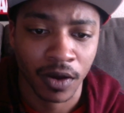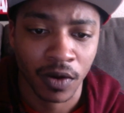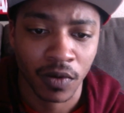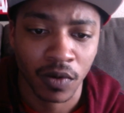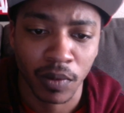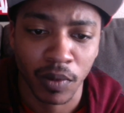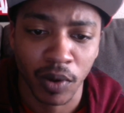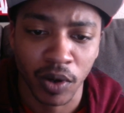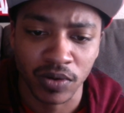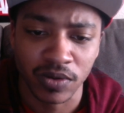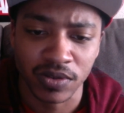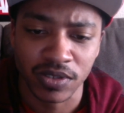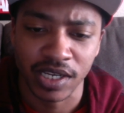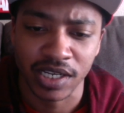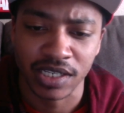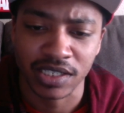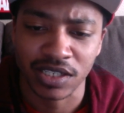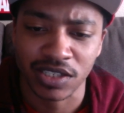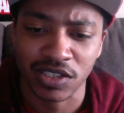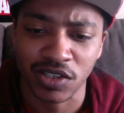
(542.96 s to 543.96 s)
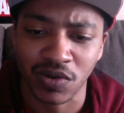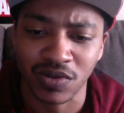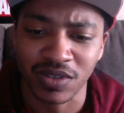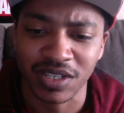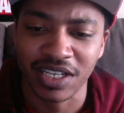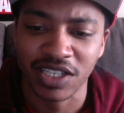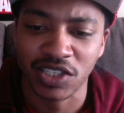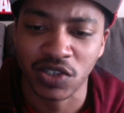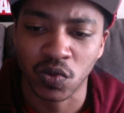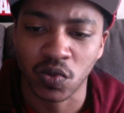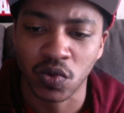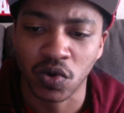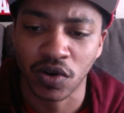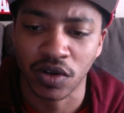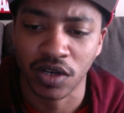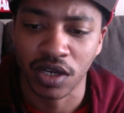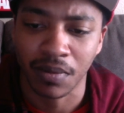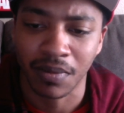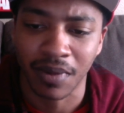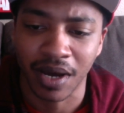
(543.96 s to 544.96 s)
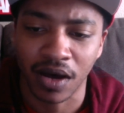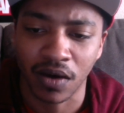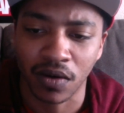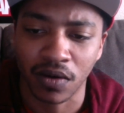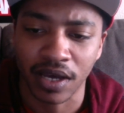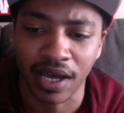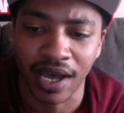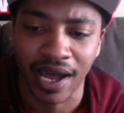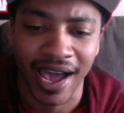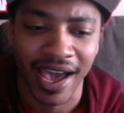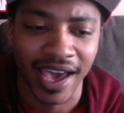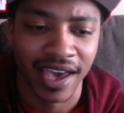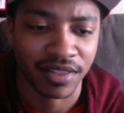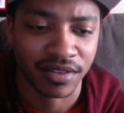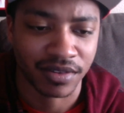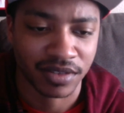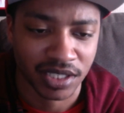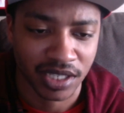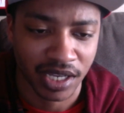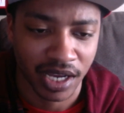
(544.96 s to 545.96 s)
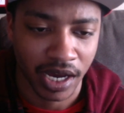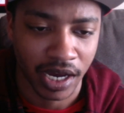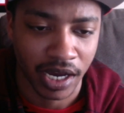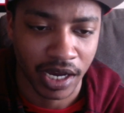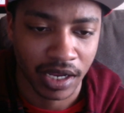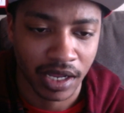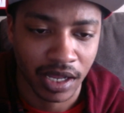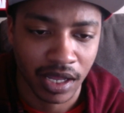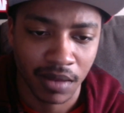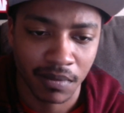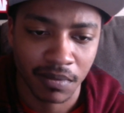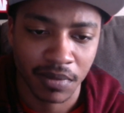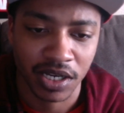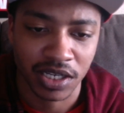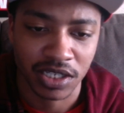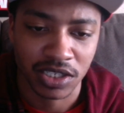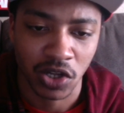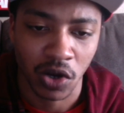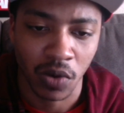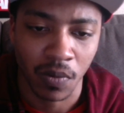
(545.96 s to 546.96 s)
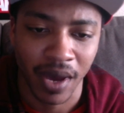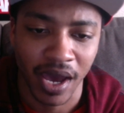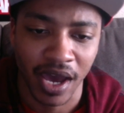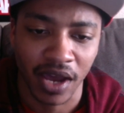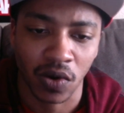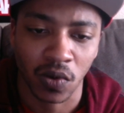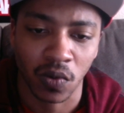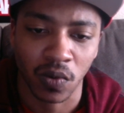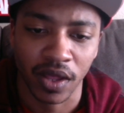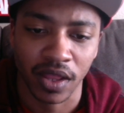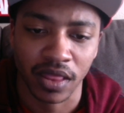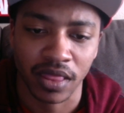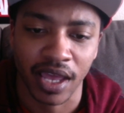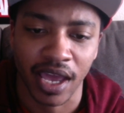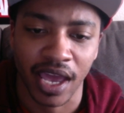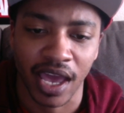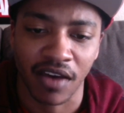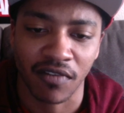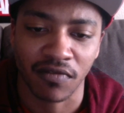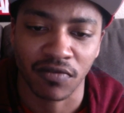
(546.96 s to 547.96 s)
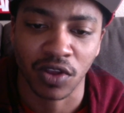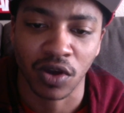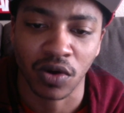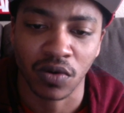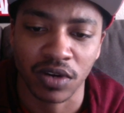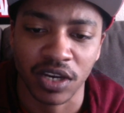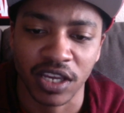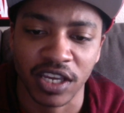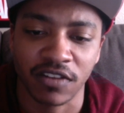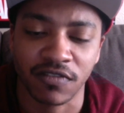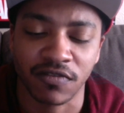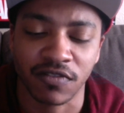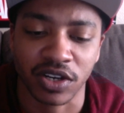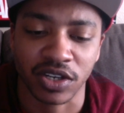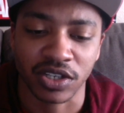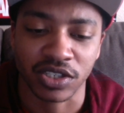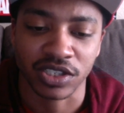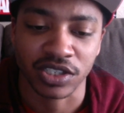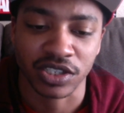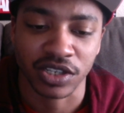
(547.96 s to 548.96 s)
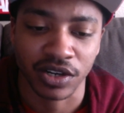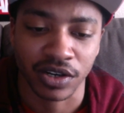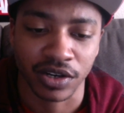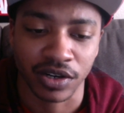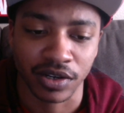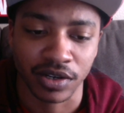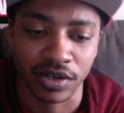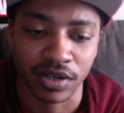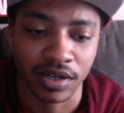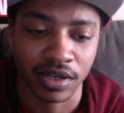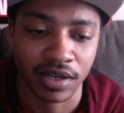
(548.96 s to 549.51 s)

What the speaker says: Roboku says there's no need to worry about either side because no matter what, they have no need for concern.